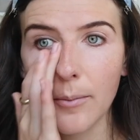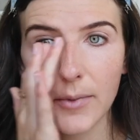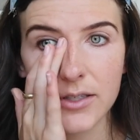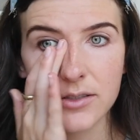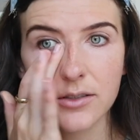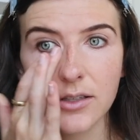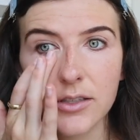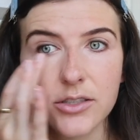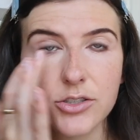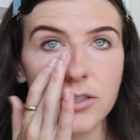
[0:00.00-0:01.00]
Basically,
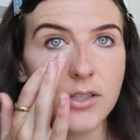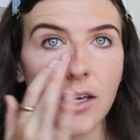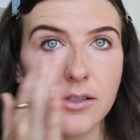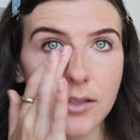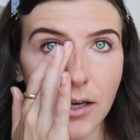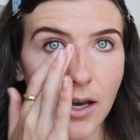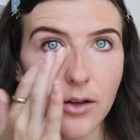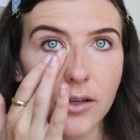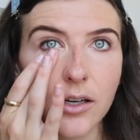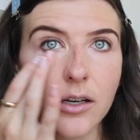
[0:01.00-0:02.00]
this is just canceling
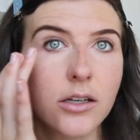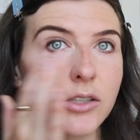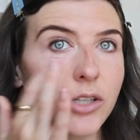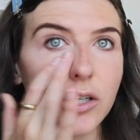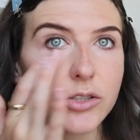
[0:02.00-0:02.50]
out like dark